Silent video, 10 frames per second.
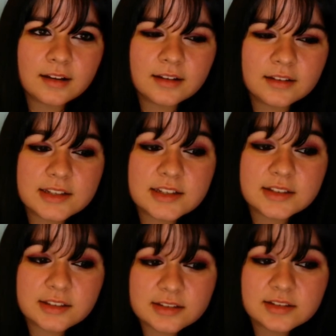this
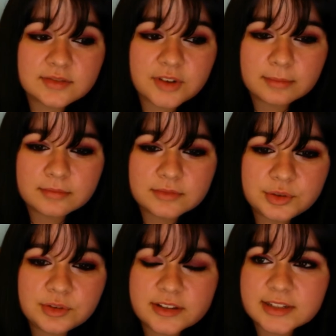is from
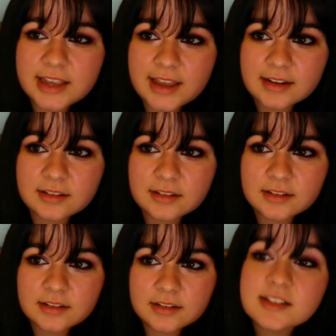2010.
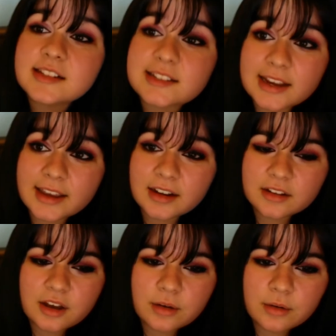It's a decade
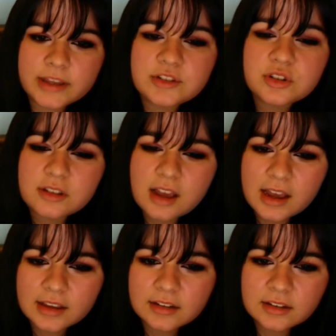ago. Wait,
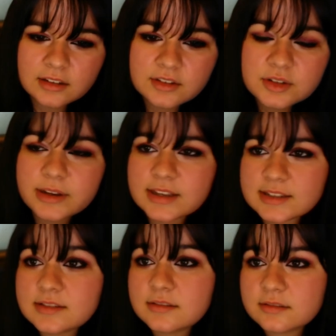July. So I
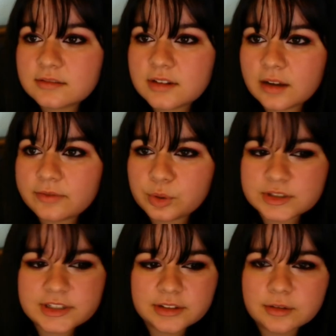guess
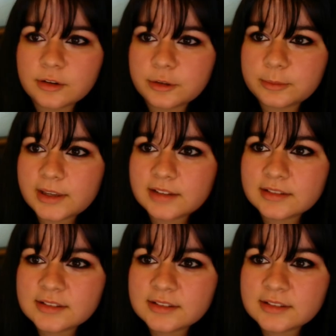14-year-old me.